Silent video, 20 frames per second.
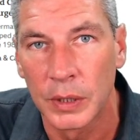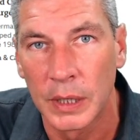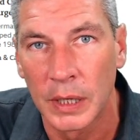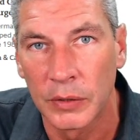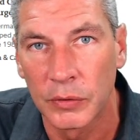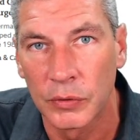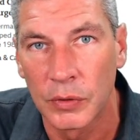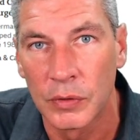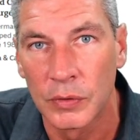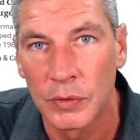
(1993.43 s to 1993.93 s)

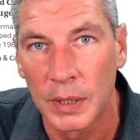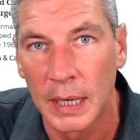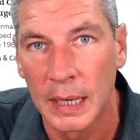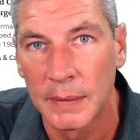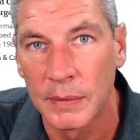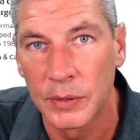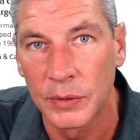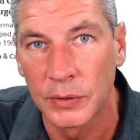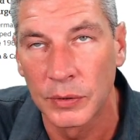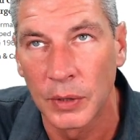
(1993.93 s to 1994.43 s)
That's usually
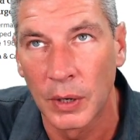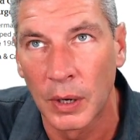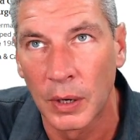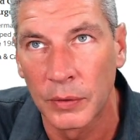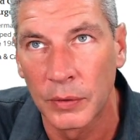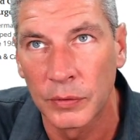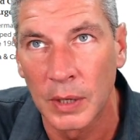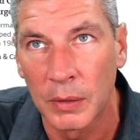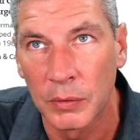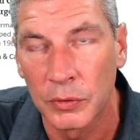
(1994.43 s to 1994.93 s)
how it
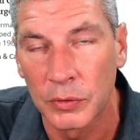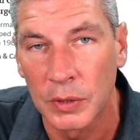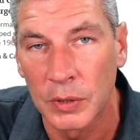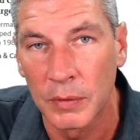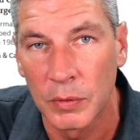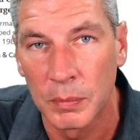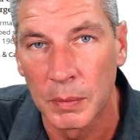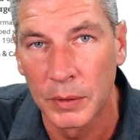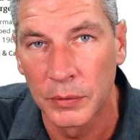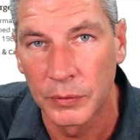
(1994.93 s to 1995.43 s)
starts. That was
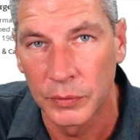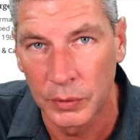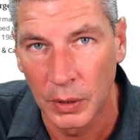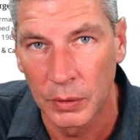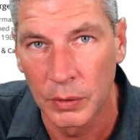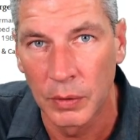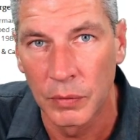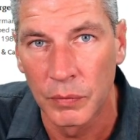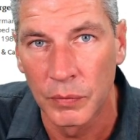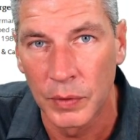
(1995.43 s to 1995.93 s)
several months
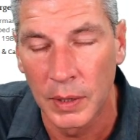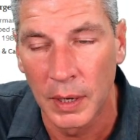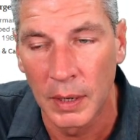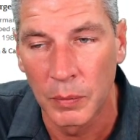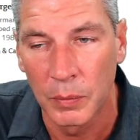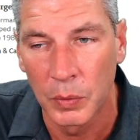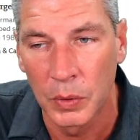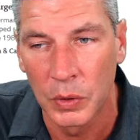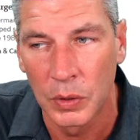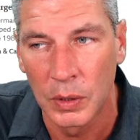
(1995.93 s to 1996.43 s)
ago, don't forget,
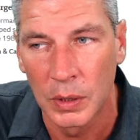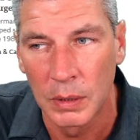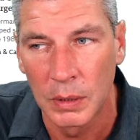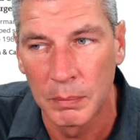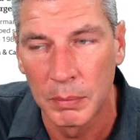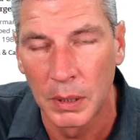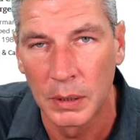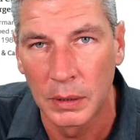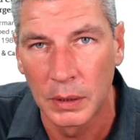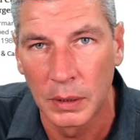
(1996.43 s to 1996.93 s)
with the
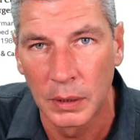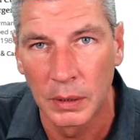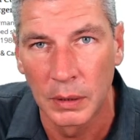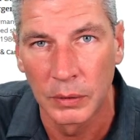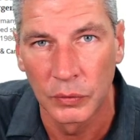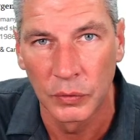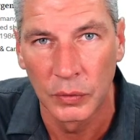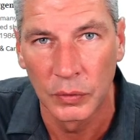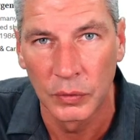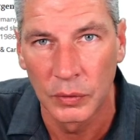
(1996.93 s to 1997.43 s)

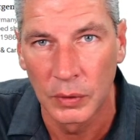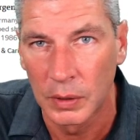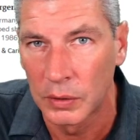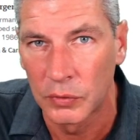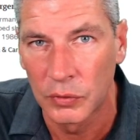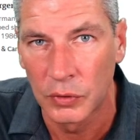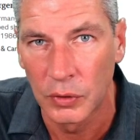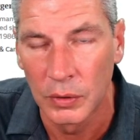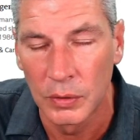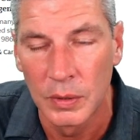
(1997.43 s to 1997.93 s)
burqa
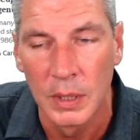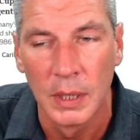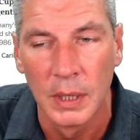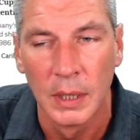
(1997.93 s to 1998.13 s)
issue.